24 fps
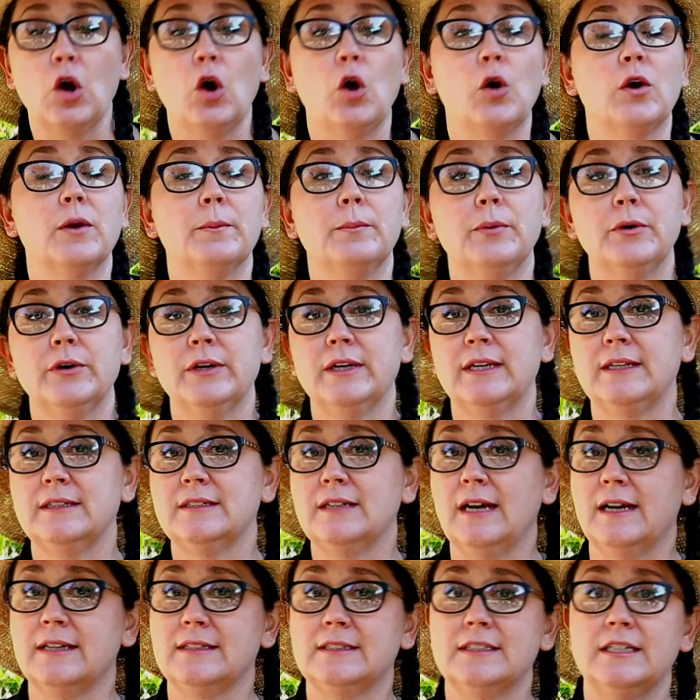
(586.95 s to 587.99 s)
or put
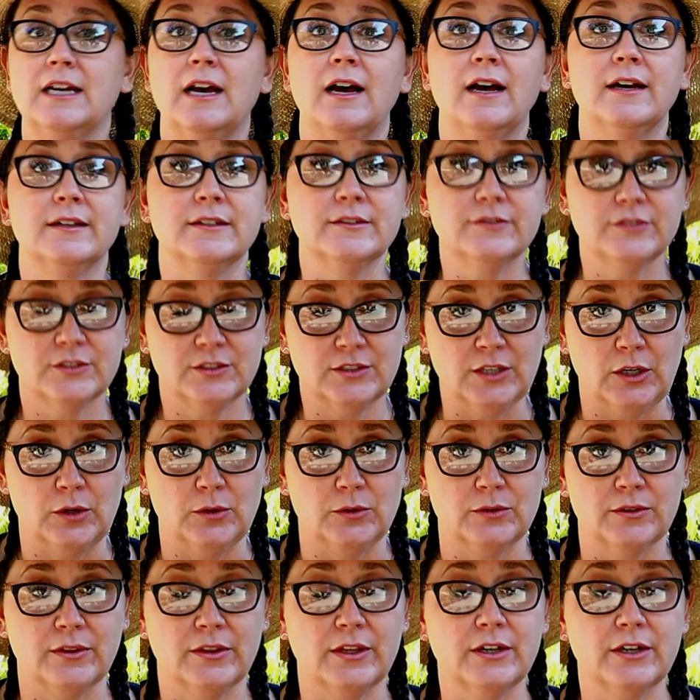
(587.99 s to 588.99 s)
in a ton of stone.